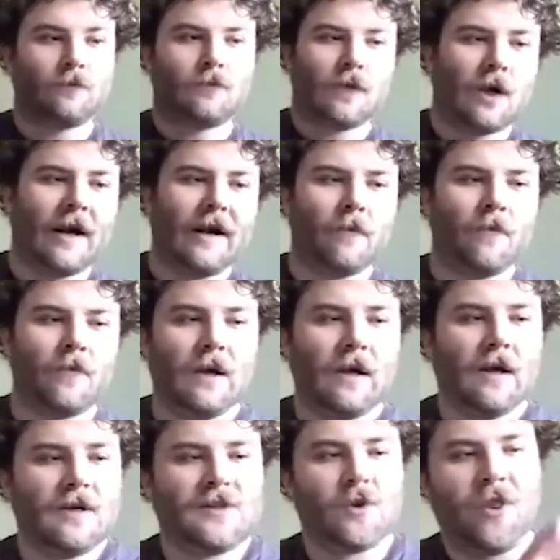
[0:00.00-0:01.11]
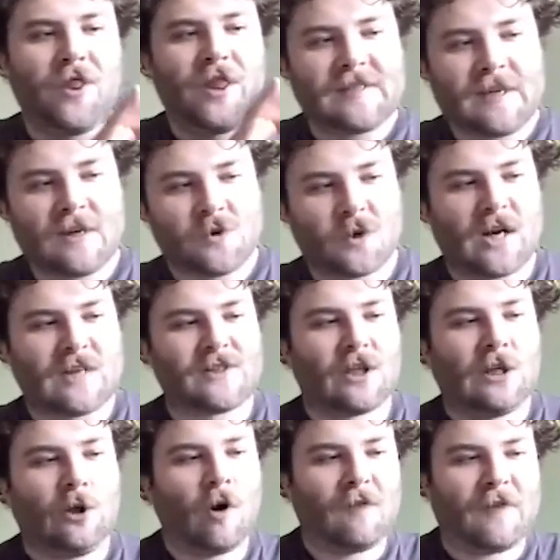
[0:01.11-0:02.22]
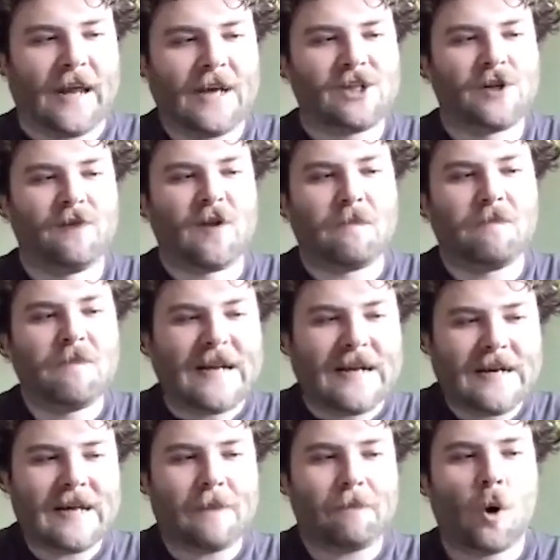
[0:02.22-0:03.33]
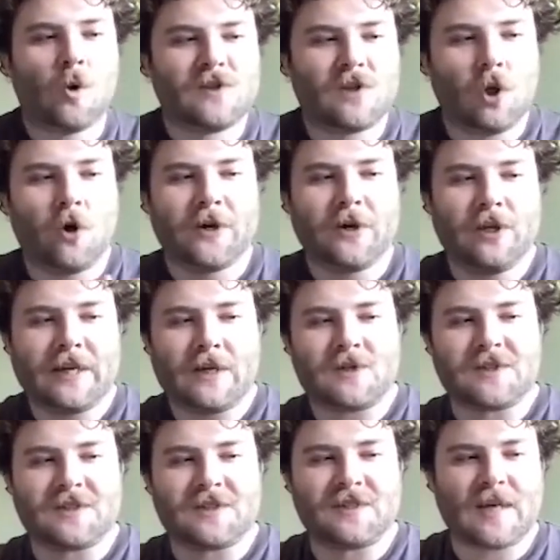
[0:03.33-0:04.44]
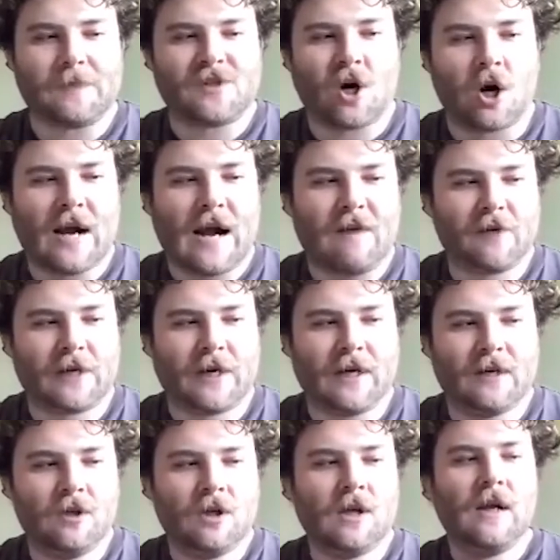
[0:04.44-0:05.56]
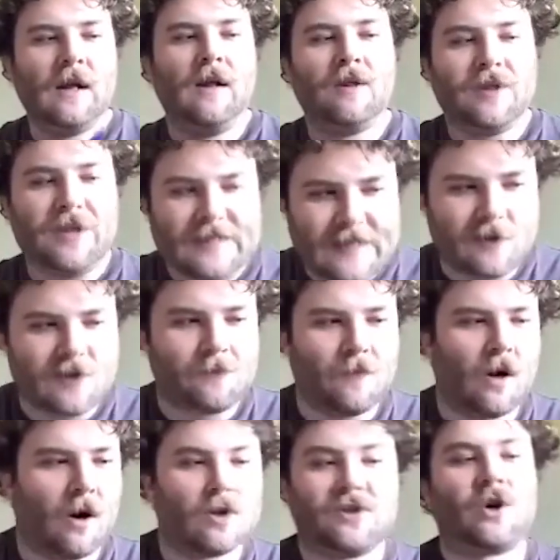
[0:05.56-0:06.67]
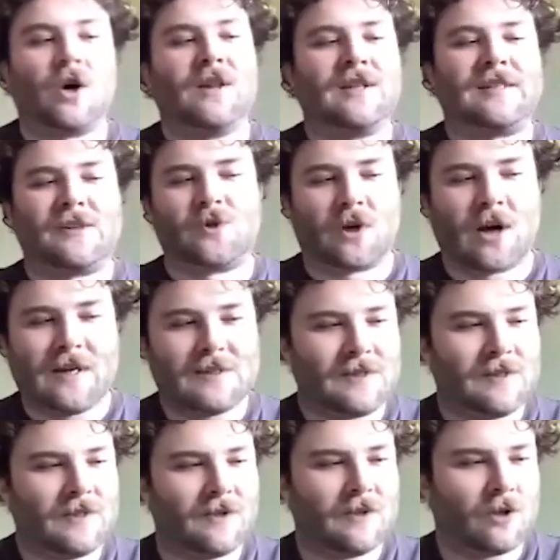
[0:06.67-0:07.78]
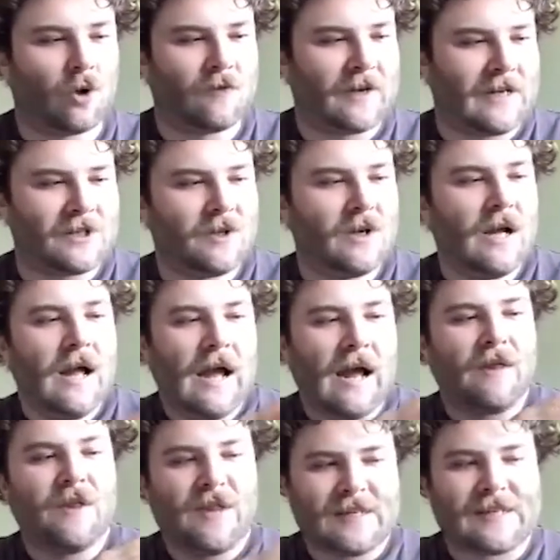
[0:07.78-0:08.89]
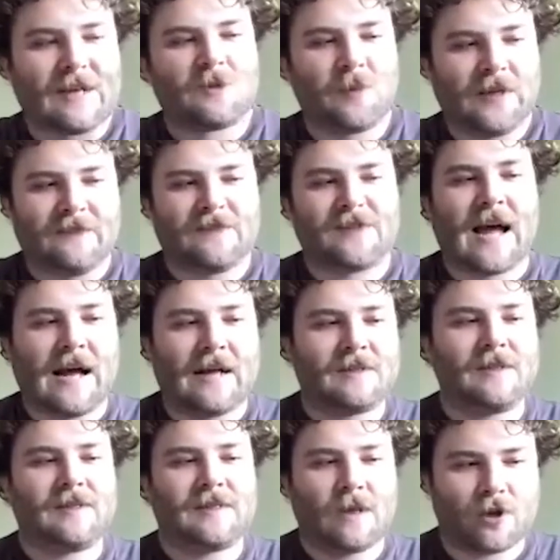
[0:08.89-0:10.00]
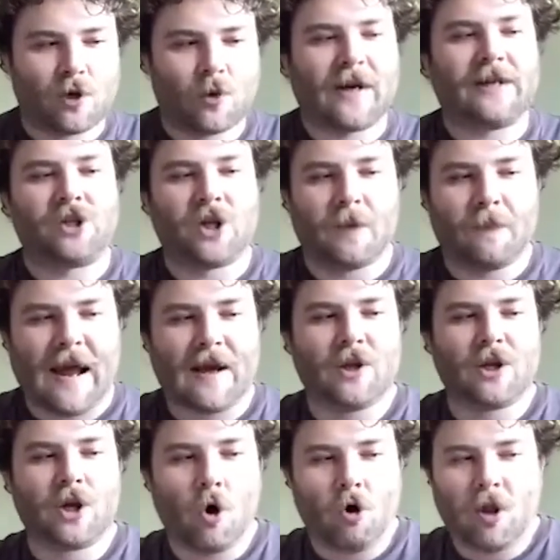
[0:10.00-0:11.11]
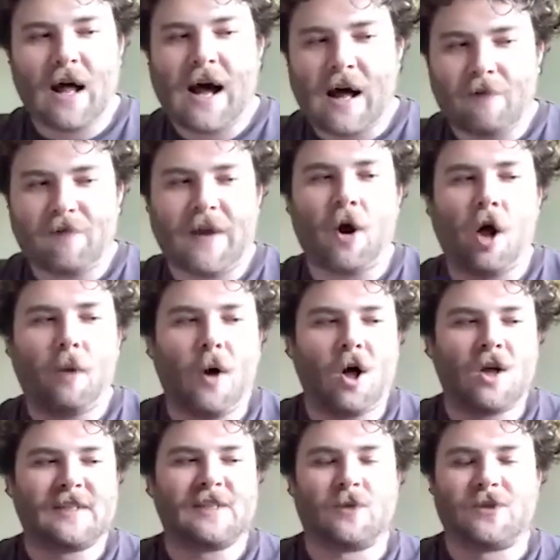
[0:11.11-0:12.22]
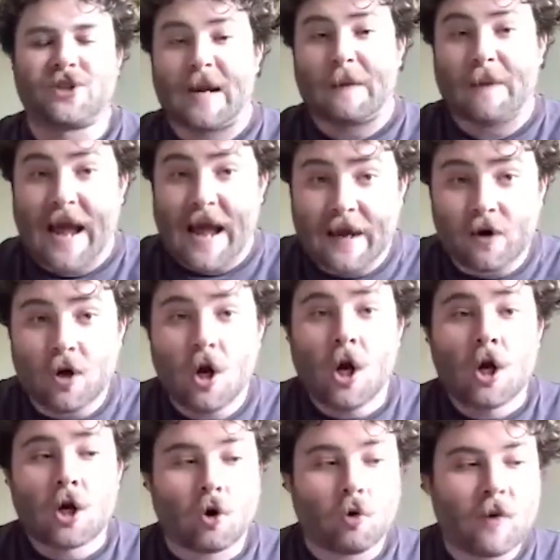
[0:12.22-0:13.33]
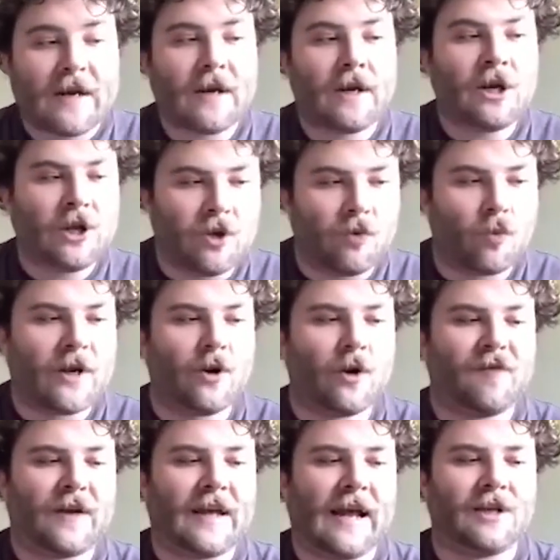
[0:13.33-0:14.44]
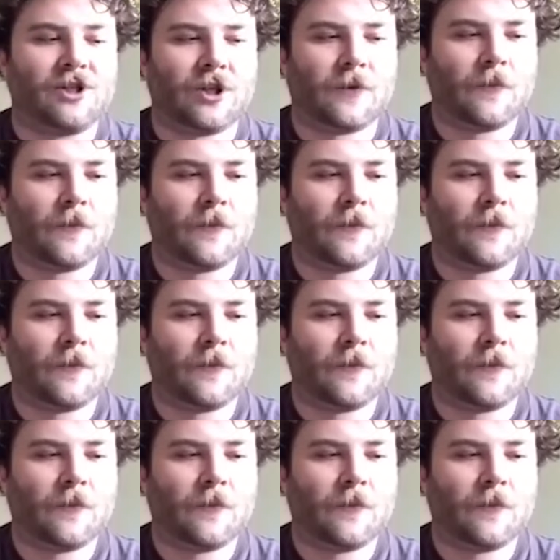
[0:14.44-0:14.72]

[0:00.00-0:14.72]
Right? So this House regrets the glorification of the immediate post-colonial leaders in sub-Saharan Africa. this house regrets the glorification, and then this house believes that South Korea should abandon the goal of, and all policies which aim at, Korean reunification.